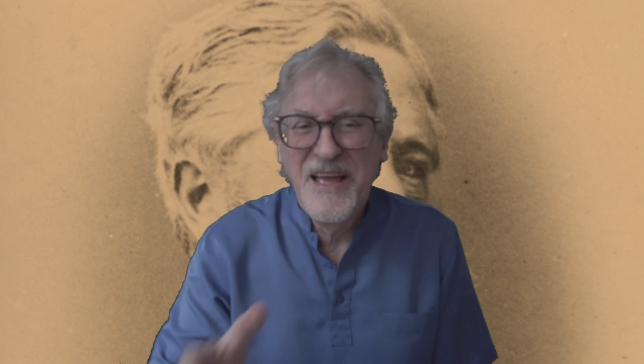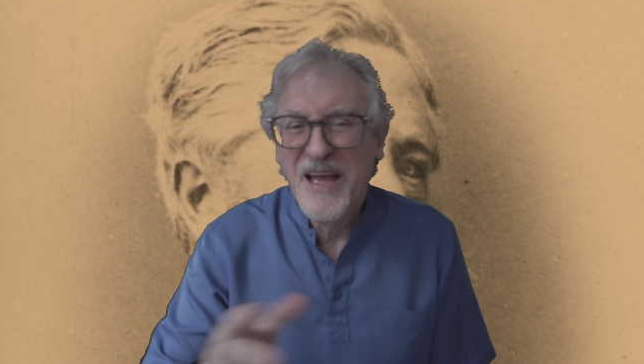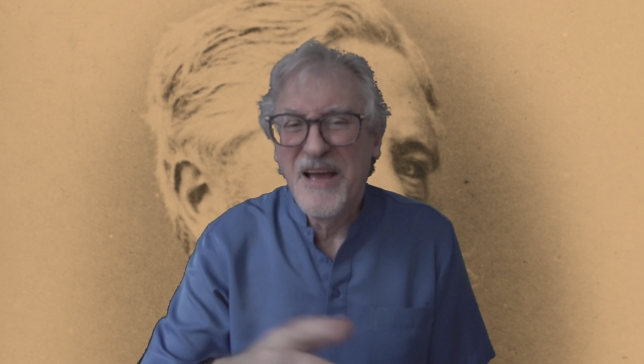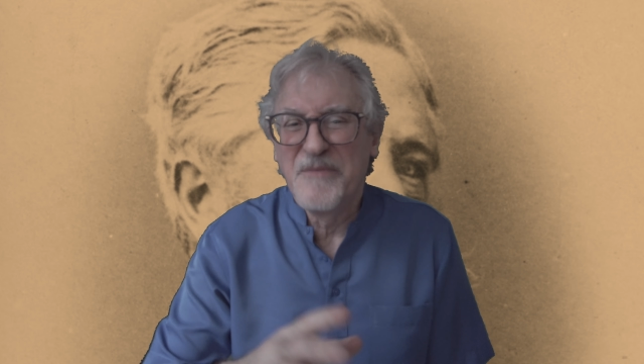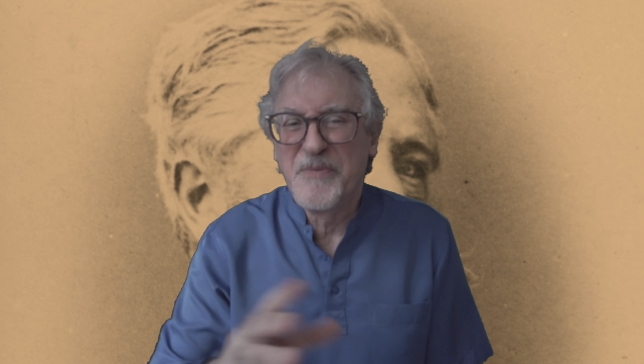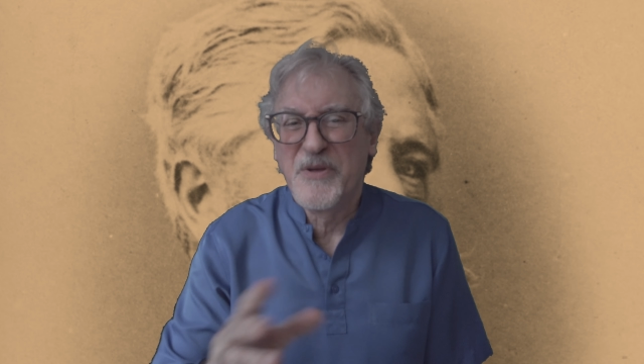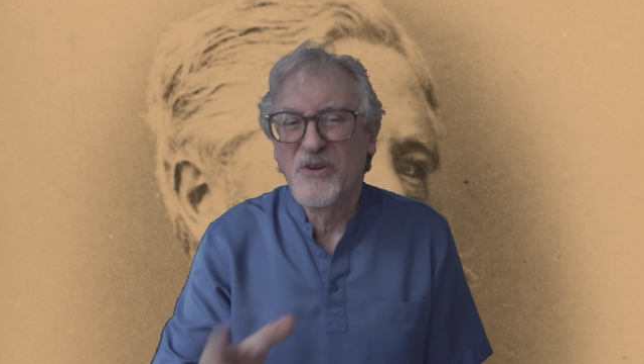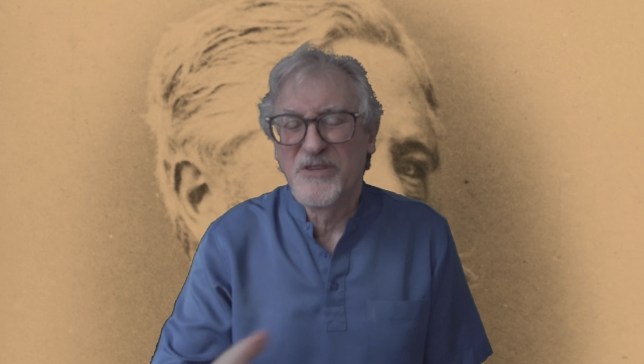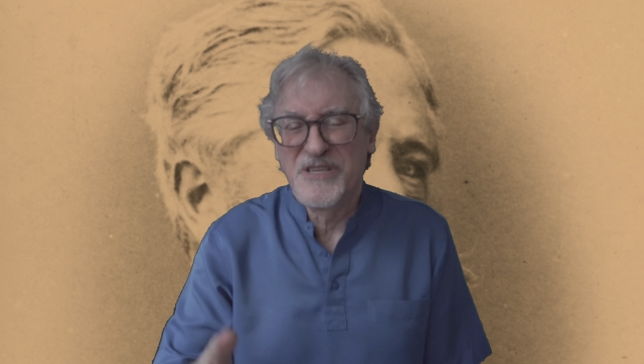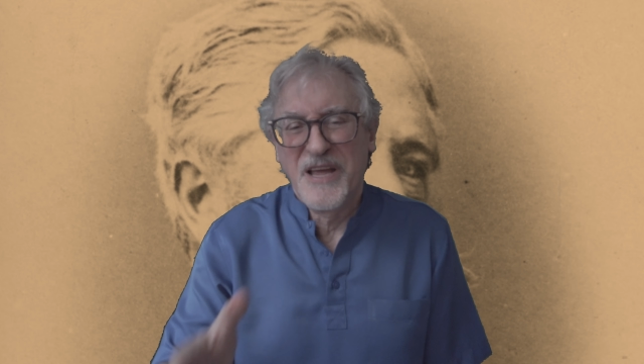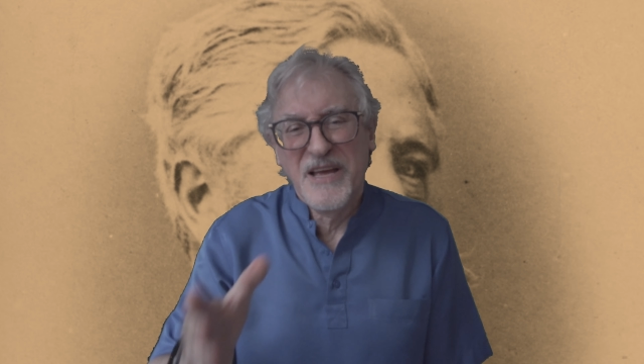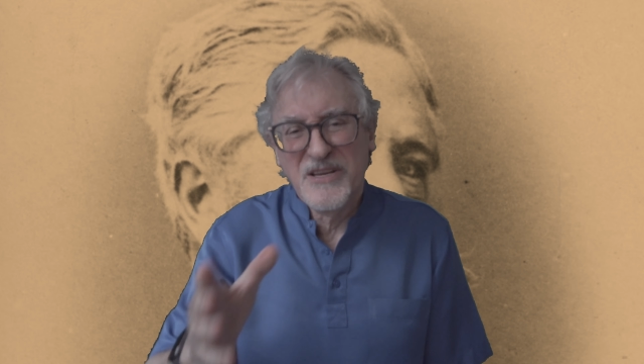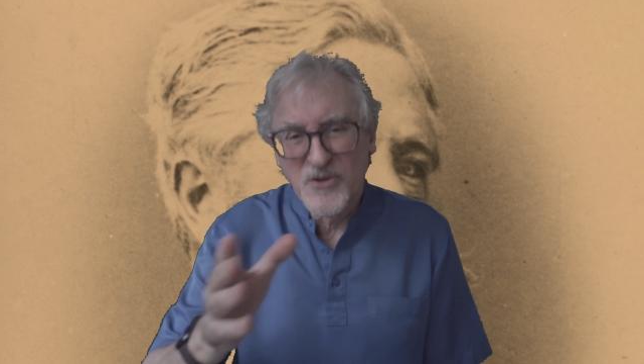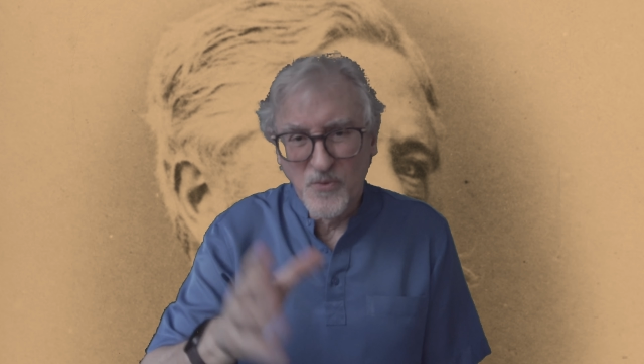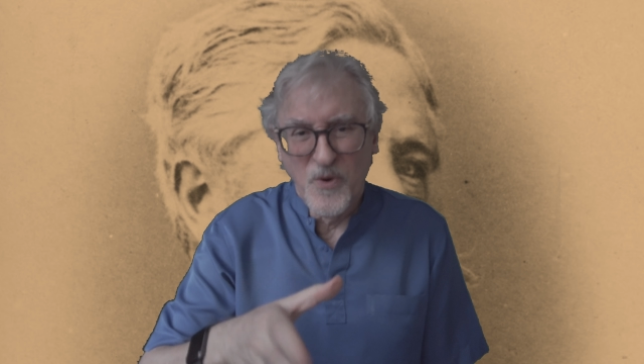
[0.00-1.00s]
uh, because he
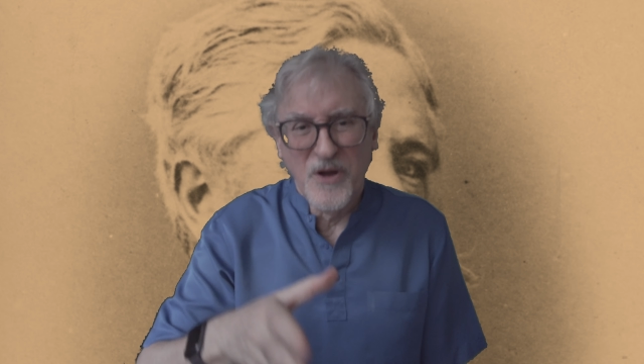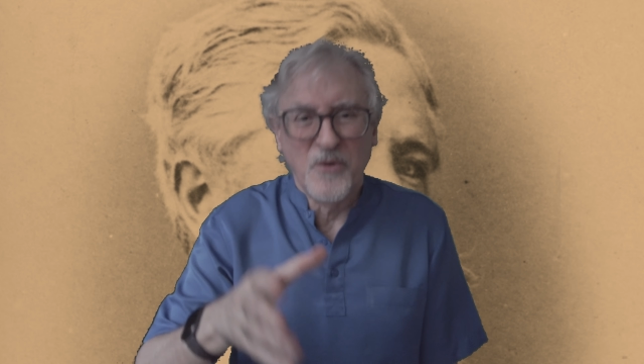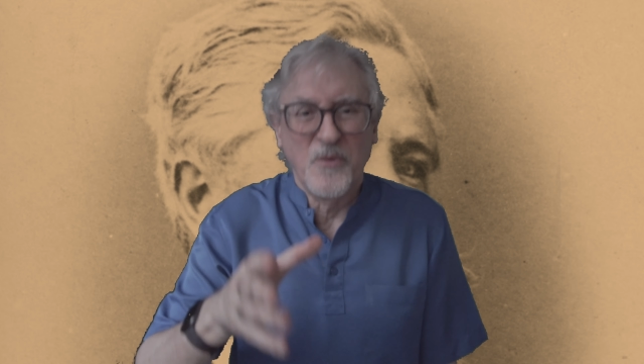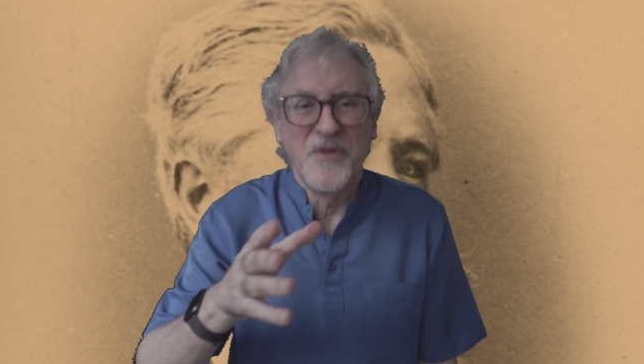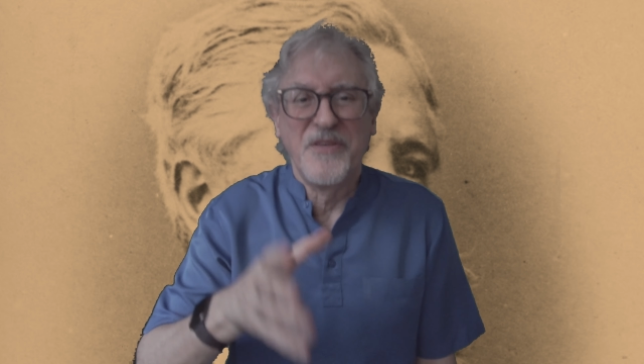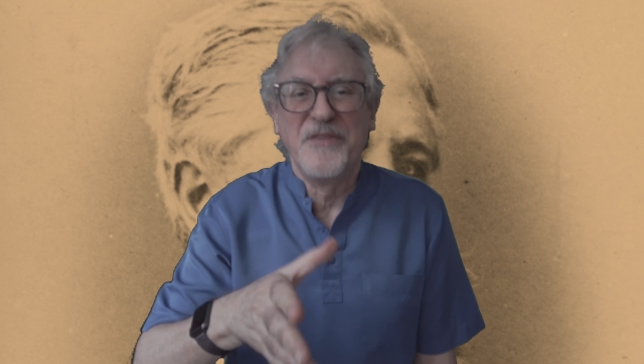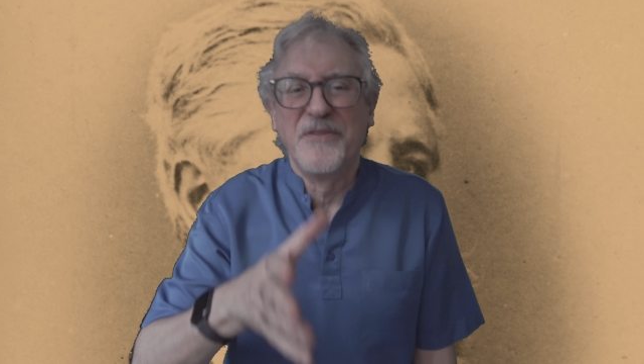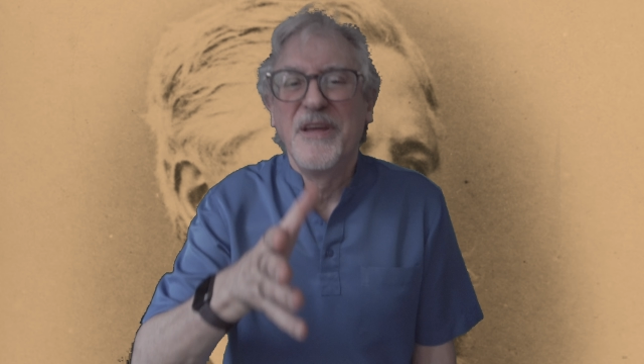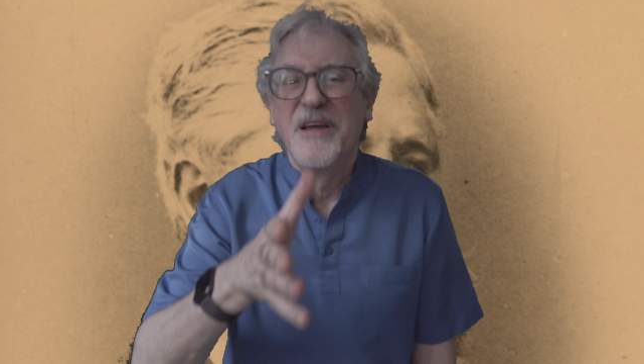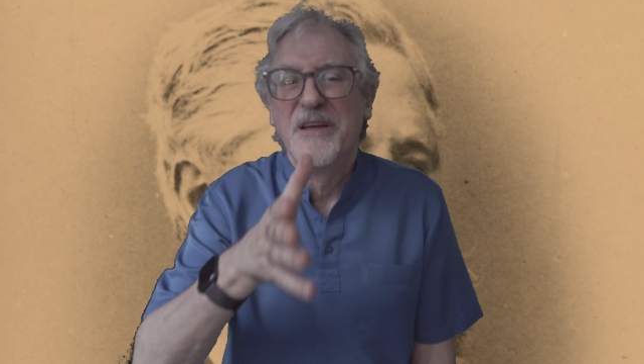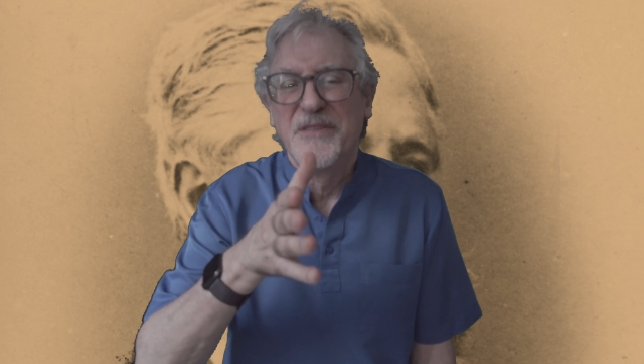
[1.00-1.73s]
had to work within